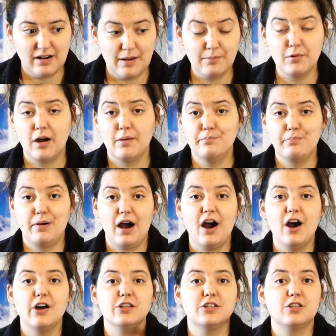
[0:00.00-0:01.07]
I'm
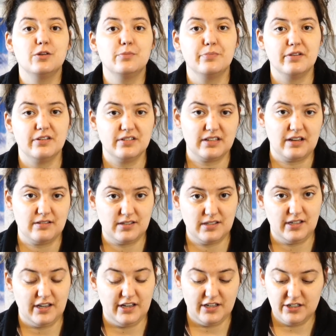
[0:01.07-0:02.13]
past the burnt out
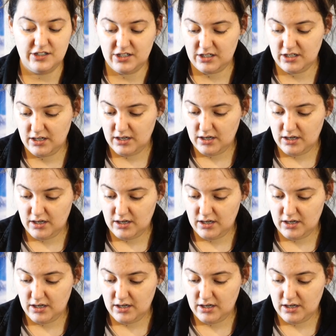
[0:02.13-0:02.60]
stage,